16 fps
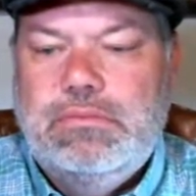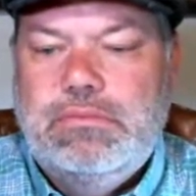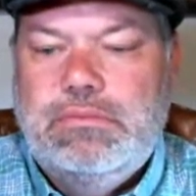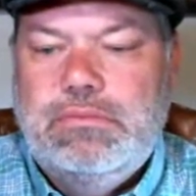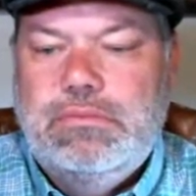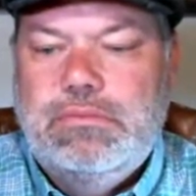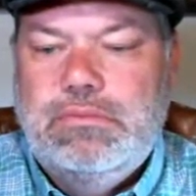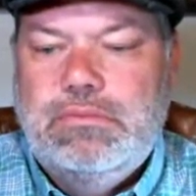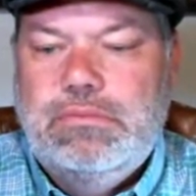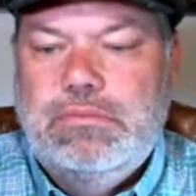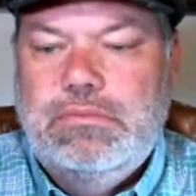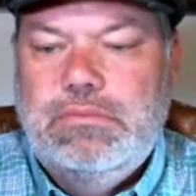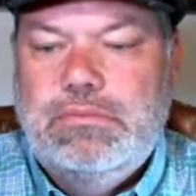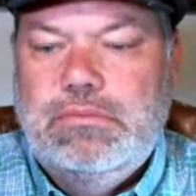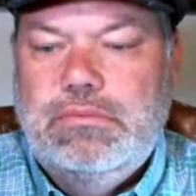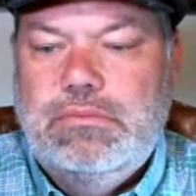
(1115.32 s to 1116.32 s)

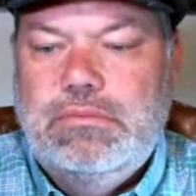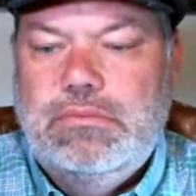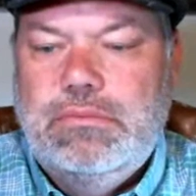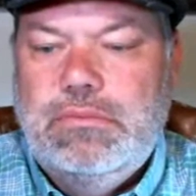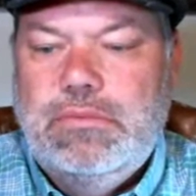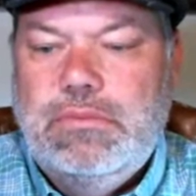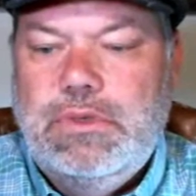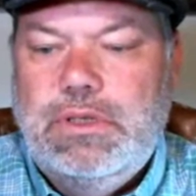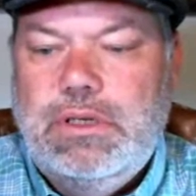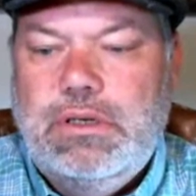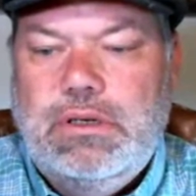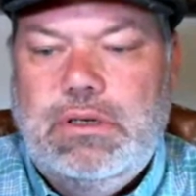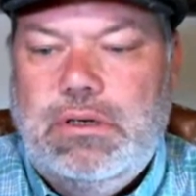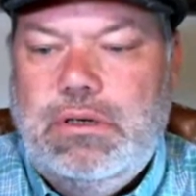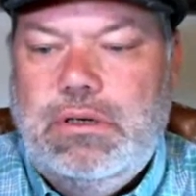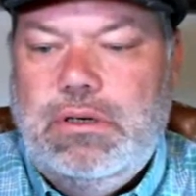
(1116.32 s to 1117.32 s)

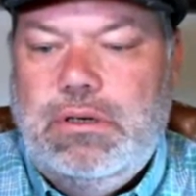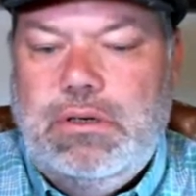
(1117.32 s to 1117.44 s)
This person isn't speaking.